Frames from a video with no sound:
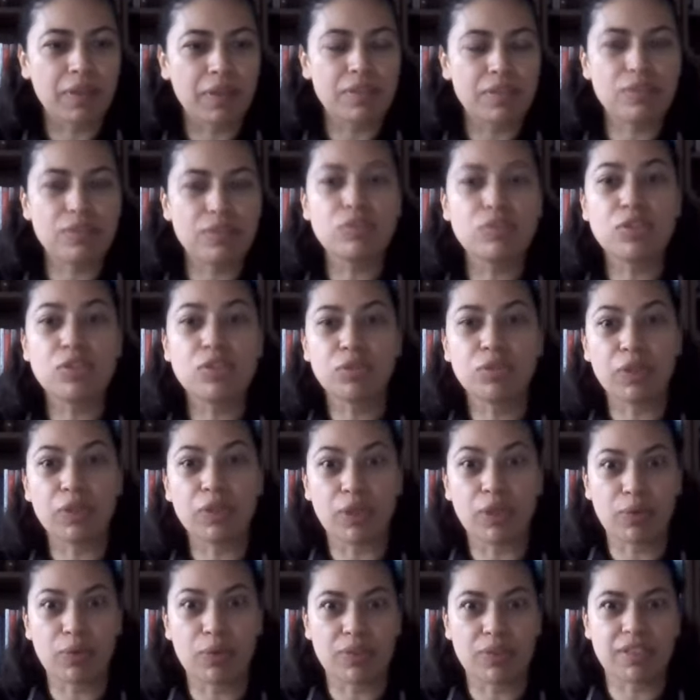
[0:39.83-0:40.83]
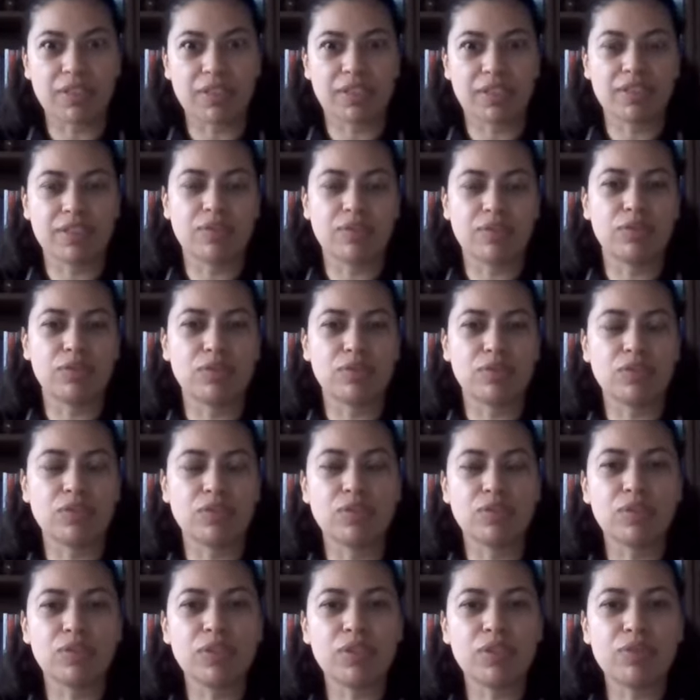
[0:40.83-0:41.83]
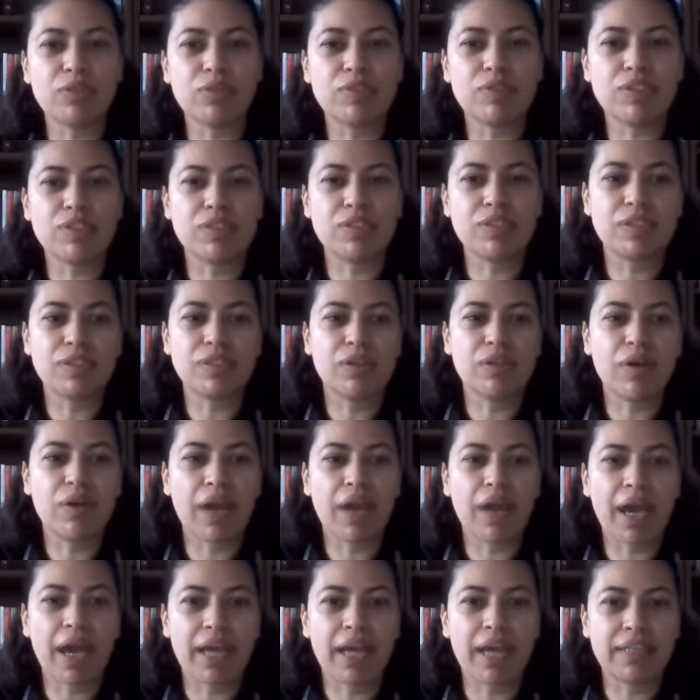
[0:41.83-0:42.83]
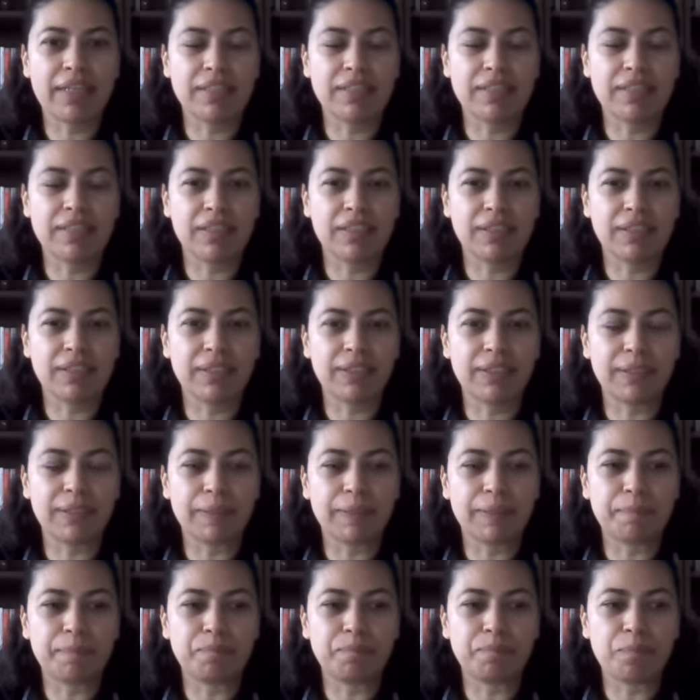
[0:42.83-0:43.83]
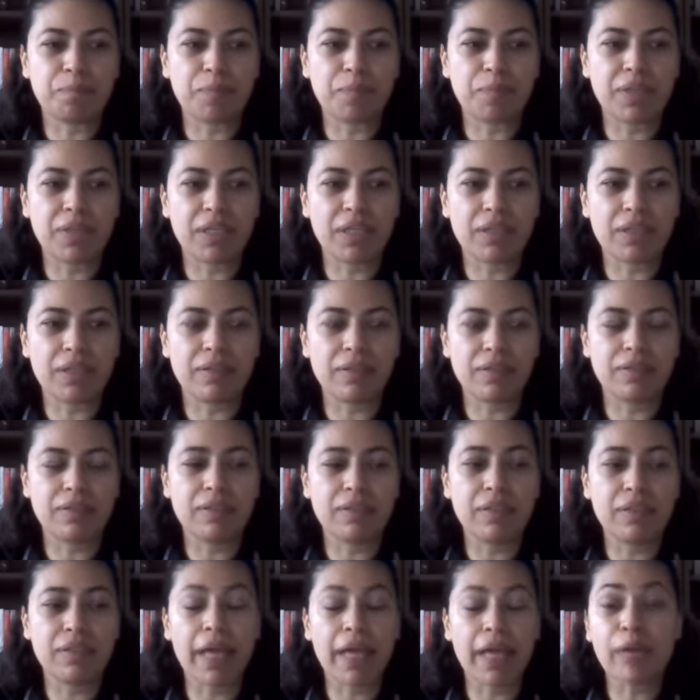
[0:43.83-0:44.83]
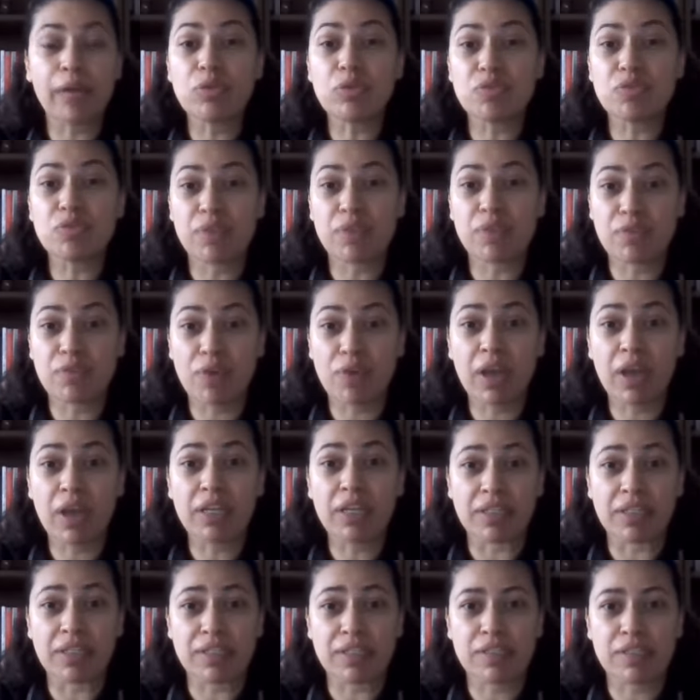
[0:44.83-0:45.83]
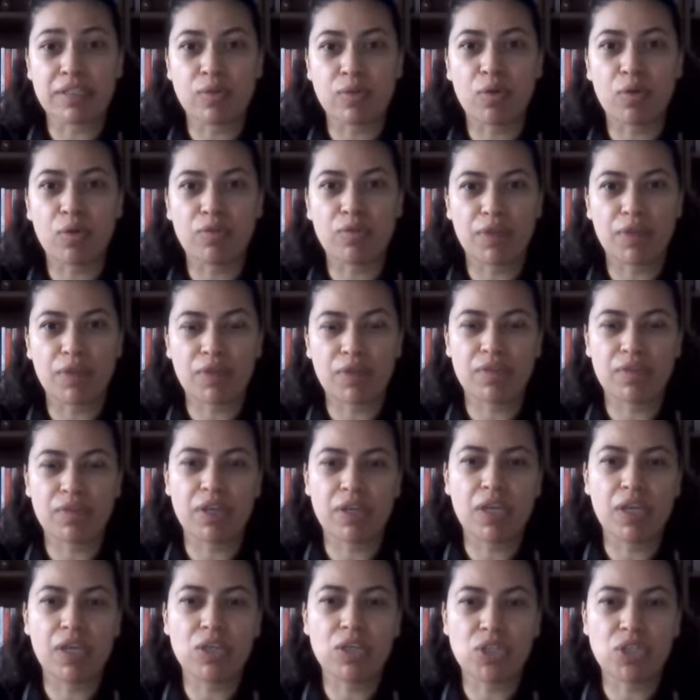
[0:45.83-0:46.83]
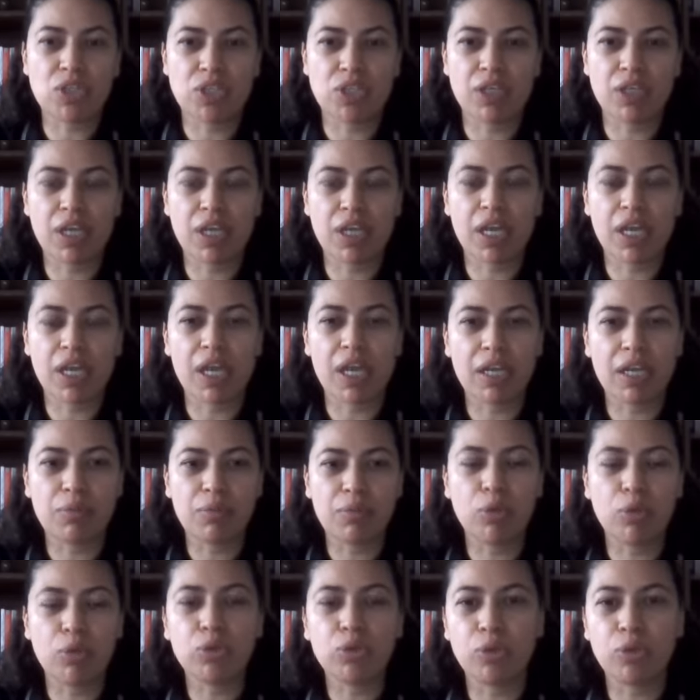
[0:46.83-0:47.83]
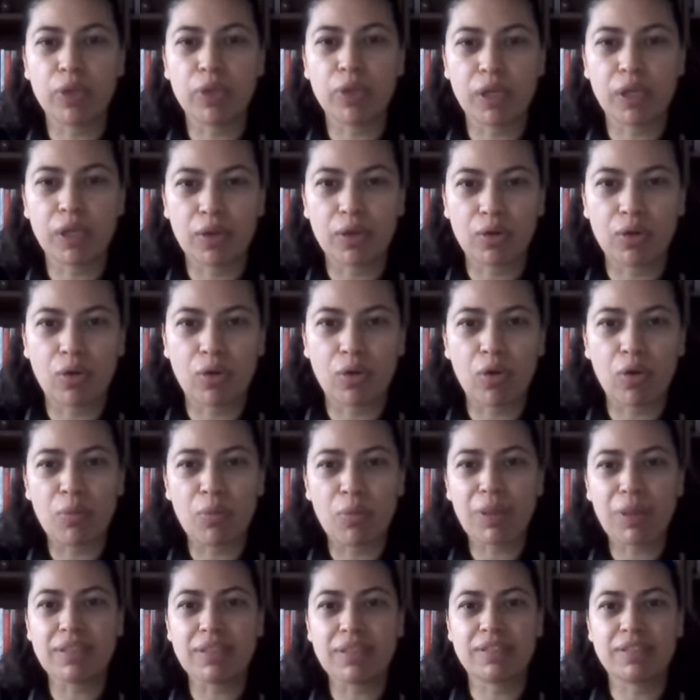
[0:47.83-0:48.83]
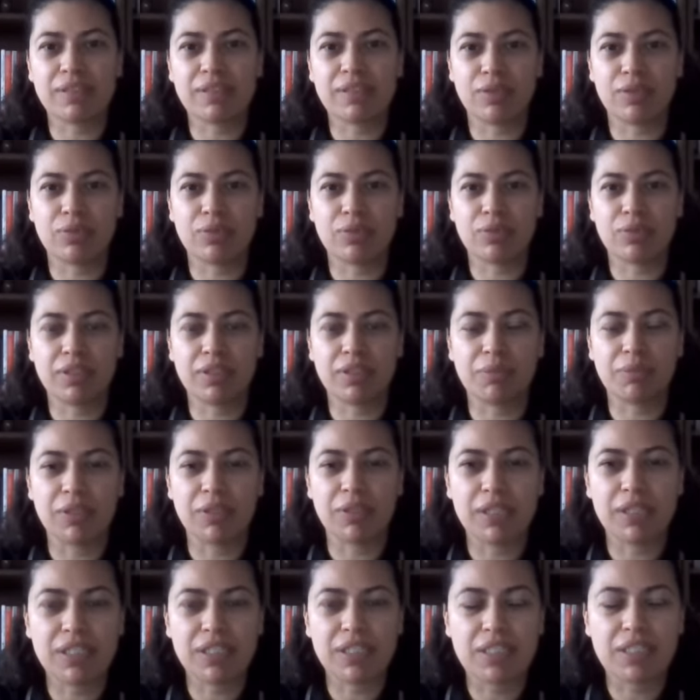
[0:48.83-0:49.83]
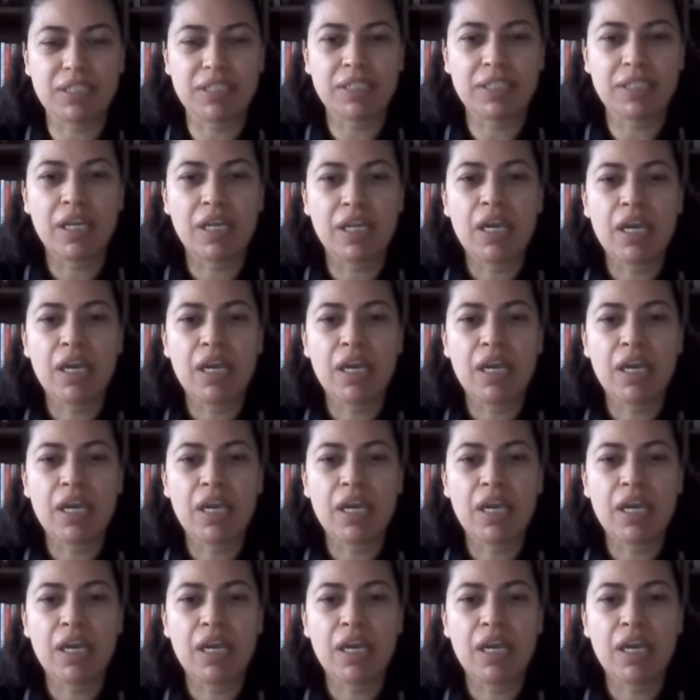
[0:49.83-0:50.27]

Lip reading: sociolinguistics. So sociolinguistics look at the language varieties or variation in monolingual or multilingual communities.